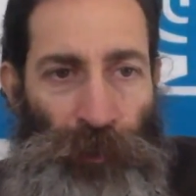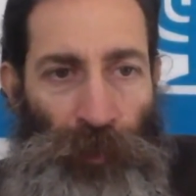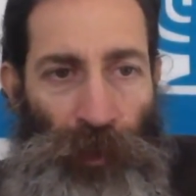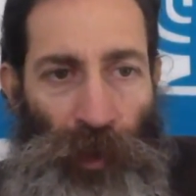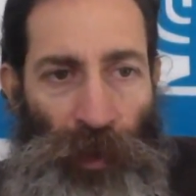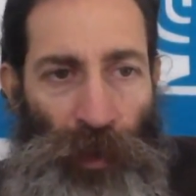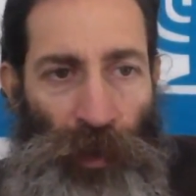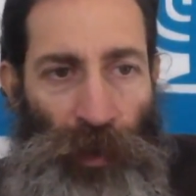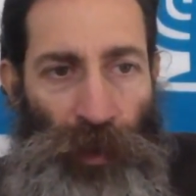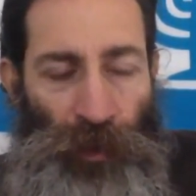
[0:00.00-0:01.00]
uh,
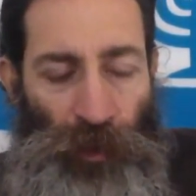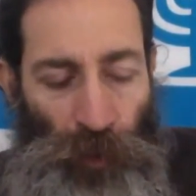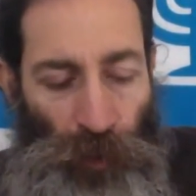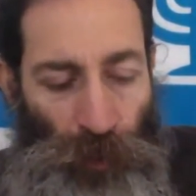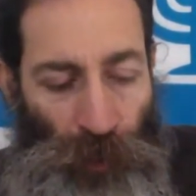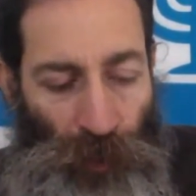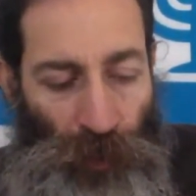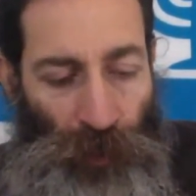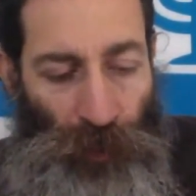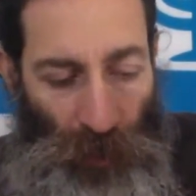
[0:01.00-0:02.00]
into
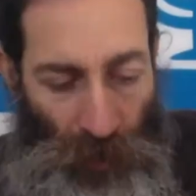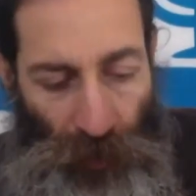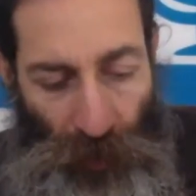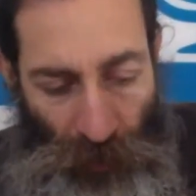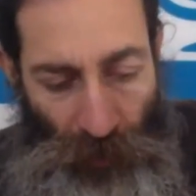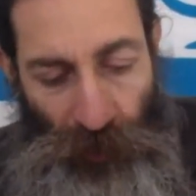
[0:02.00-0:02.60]
uh, uh on it.